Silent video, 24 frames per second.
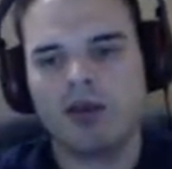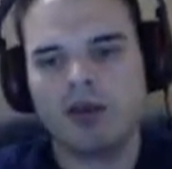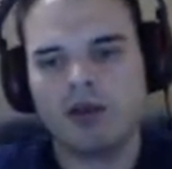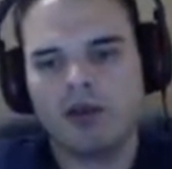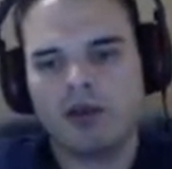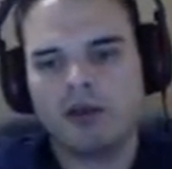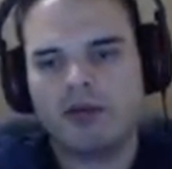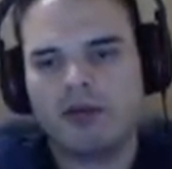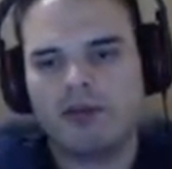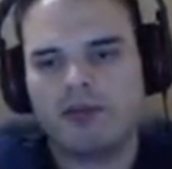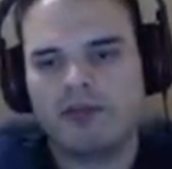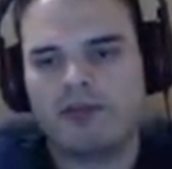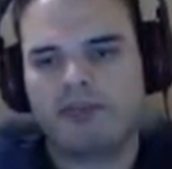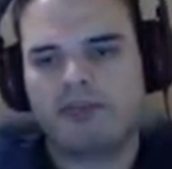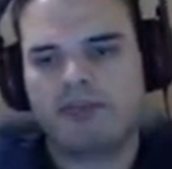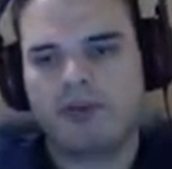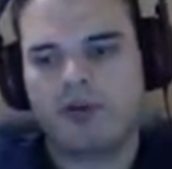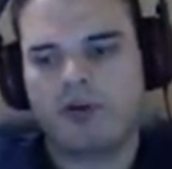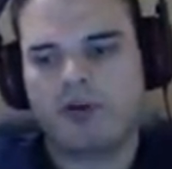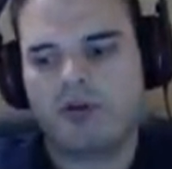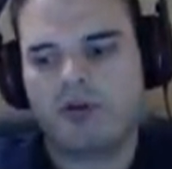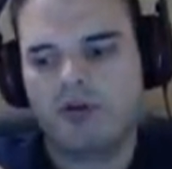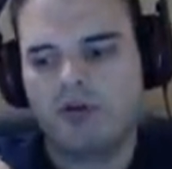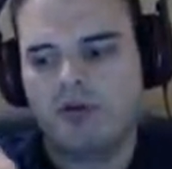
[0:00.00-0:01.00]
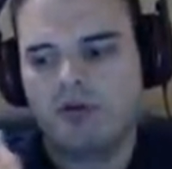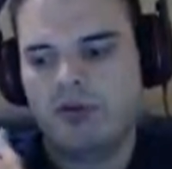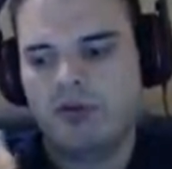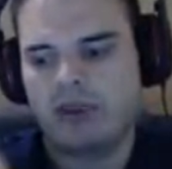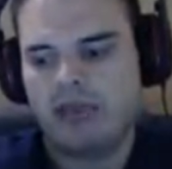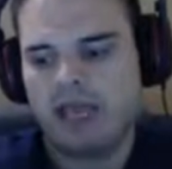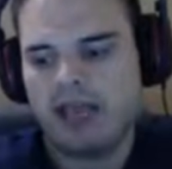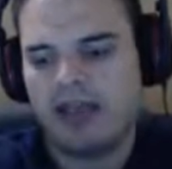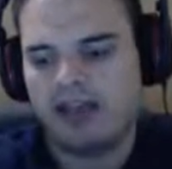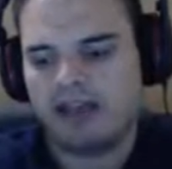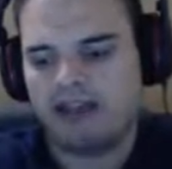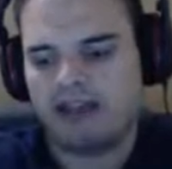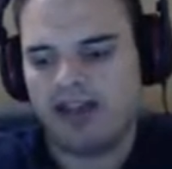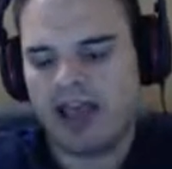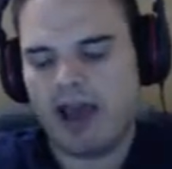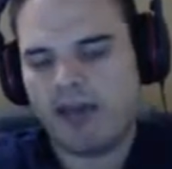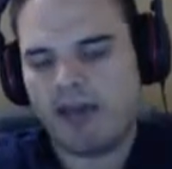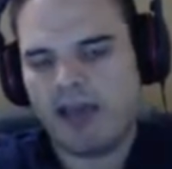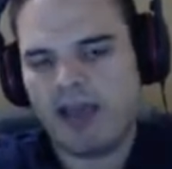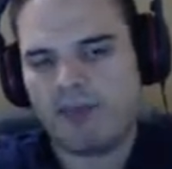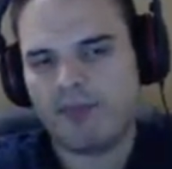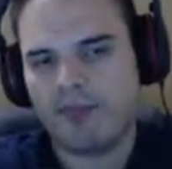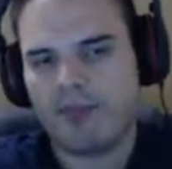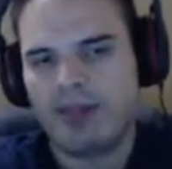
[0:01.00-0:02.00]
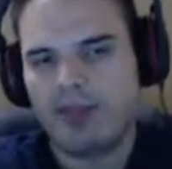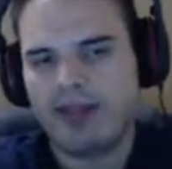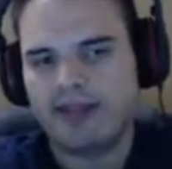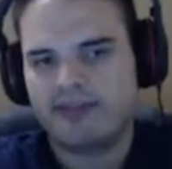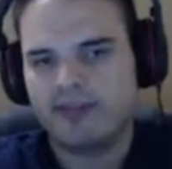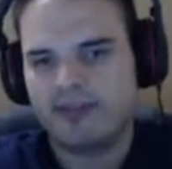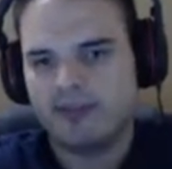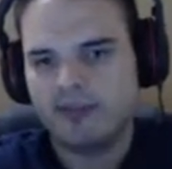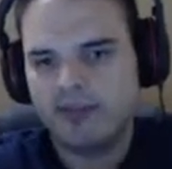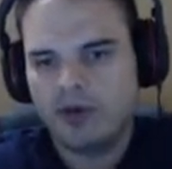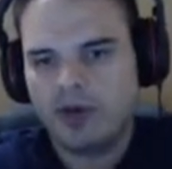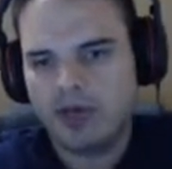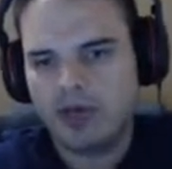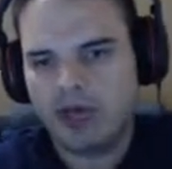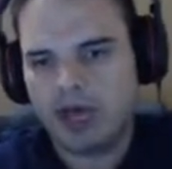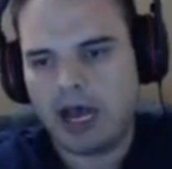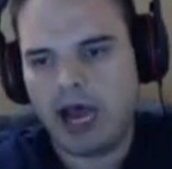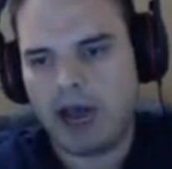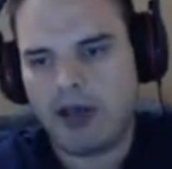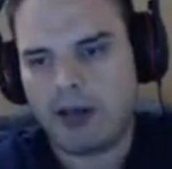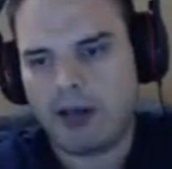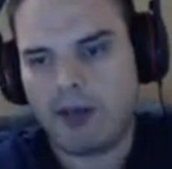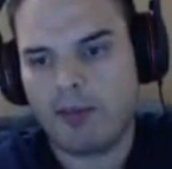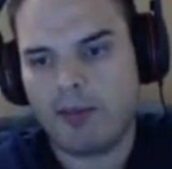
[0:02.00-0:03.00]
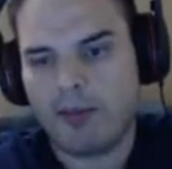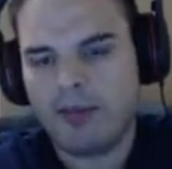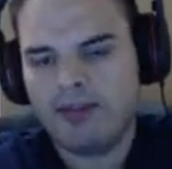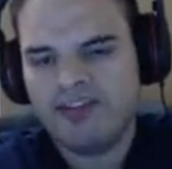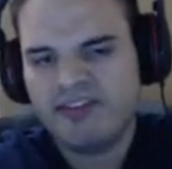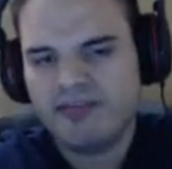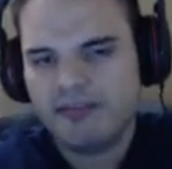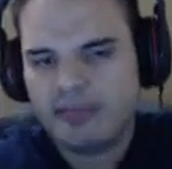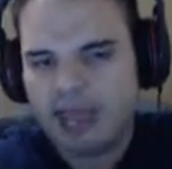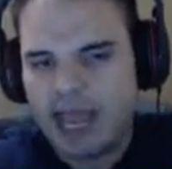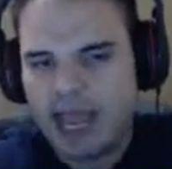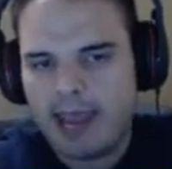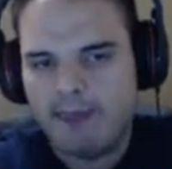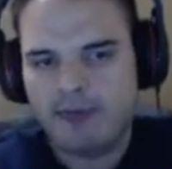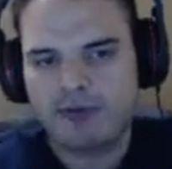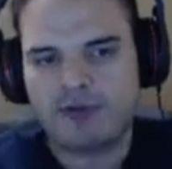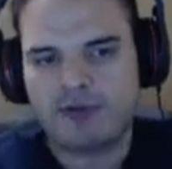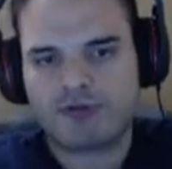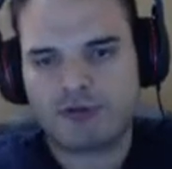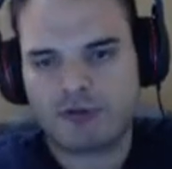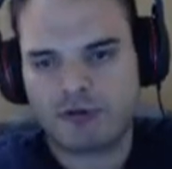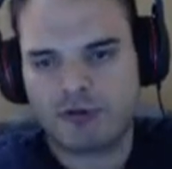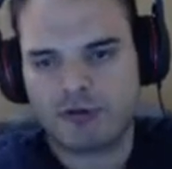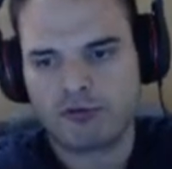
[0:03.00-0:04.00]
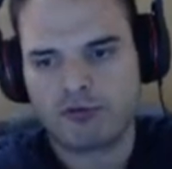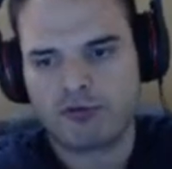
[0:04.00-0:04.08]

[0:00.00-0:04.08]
So yes, now we have momentum. Our momentum came in Trick Room running